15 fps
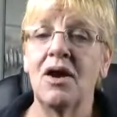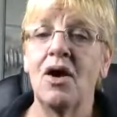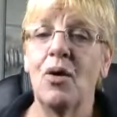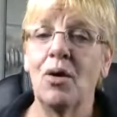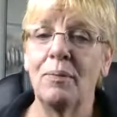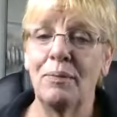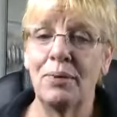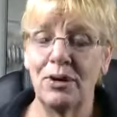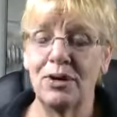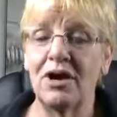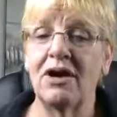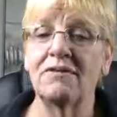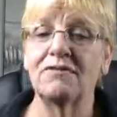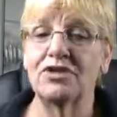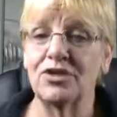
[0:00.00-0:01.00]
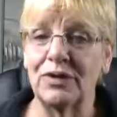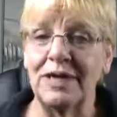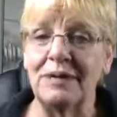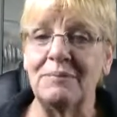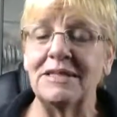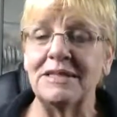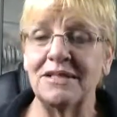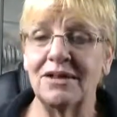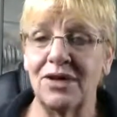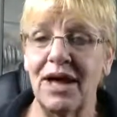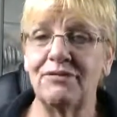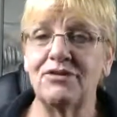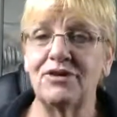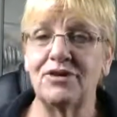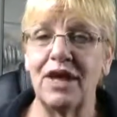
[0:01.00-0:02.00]
or put off treatment till
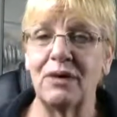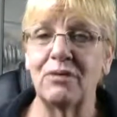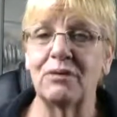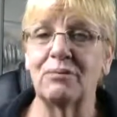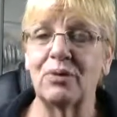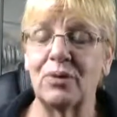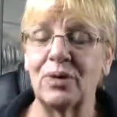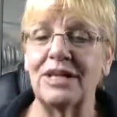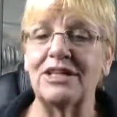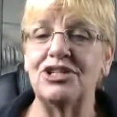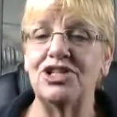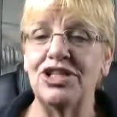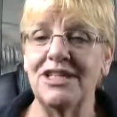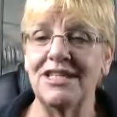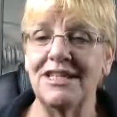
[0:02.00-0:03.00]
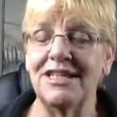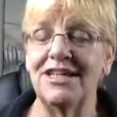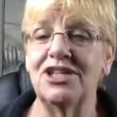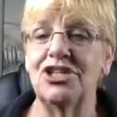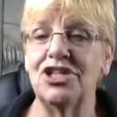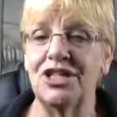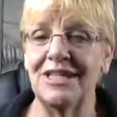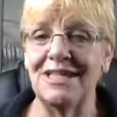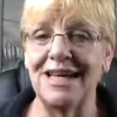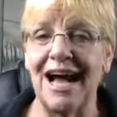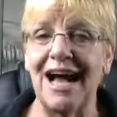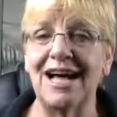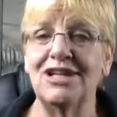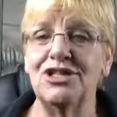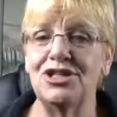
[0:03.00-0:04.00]
after they were born, and she did, and she
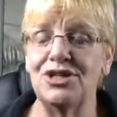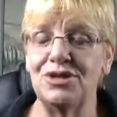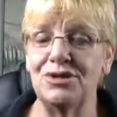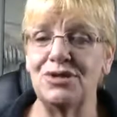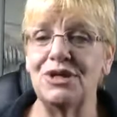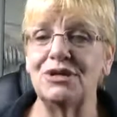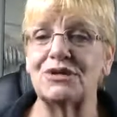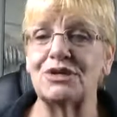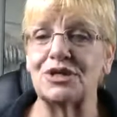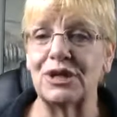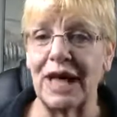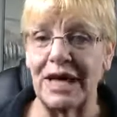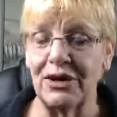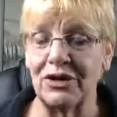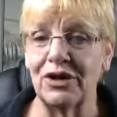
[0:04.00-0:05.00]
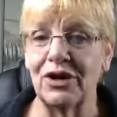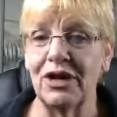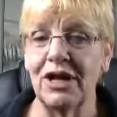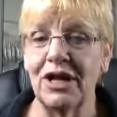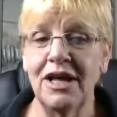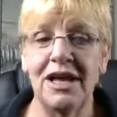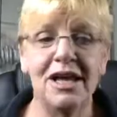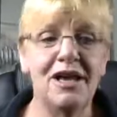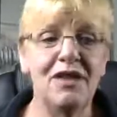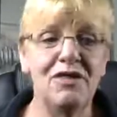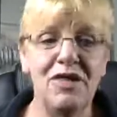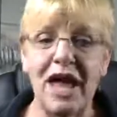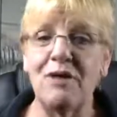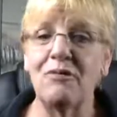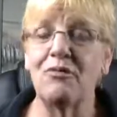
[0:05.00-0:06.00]
died 2 years later.
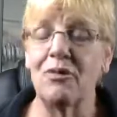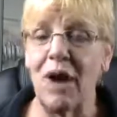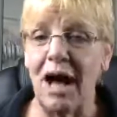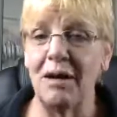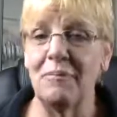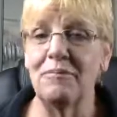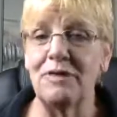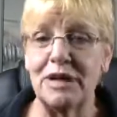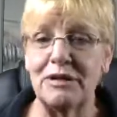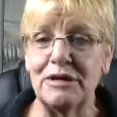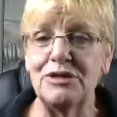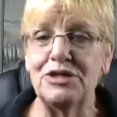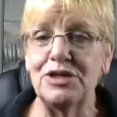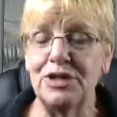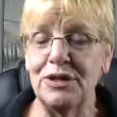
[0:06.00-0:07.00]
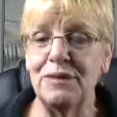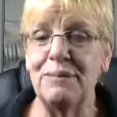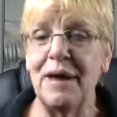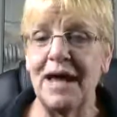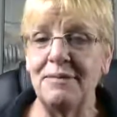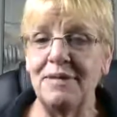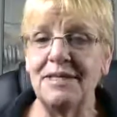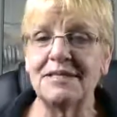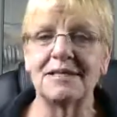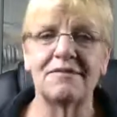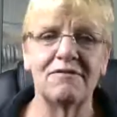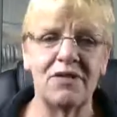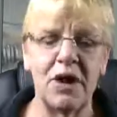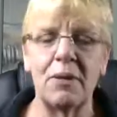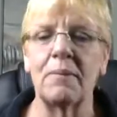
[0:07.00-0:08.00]
They robbed those two babies
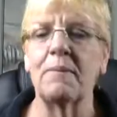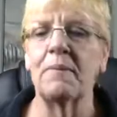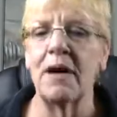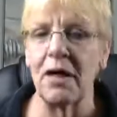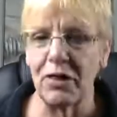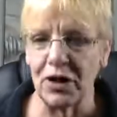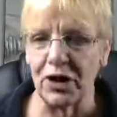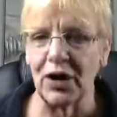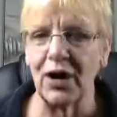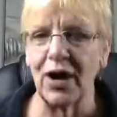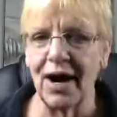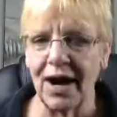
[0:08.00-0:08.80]
of their mother.